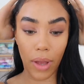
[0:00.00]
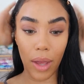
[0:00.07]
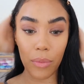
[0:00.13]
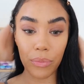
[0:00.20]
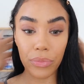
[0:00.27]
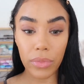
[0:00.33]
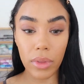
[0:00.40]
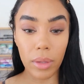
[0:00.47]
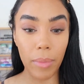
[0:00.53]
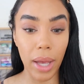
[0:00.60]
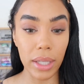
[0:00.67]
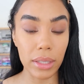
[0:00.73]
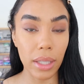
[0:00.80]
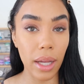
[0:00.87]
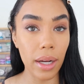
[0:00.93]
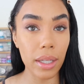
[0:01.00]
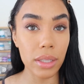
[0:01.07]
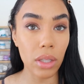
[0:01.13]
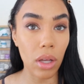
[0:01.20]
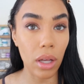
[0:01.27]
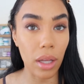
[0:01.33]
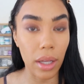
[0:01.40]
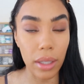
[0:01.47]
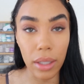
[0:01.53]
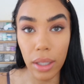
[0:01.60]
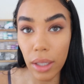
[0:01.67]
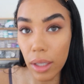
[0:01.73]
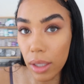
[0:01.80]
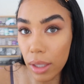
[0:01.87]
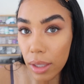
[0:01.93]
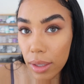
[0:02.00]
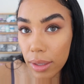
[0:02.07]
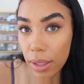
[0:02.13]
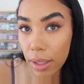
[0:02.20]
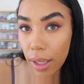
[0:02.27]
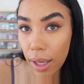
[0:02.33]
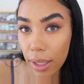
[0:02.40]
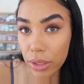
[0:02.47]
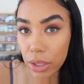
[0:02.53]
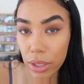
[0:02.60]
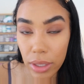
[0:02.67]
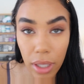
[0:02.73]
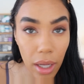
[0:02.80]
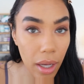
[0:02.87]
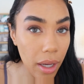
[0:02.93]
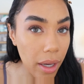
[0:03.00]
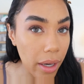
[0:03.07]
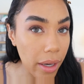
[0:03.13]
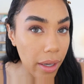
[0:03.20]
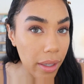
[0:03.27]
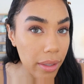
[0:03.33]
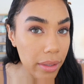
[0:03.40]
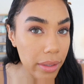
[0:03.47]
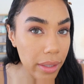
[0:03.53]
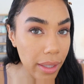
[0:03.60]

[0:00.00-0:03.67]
Okay, the mascara is on. The lashes are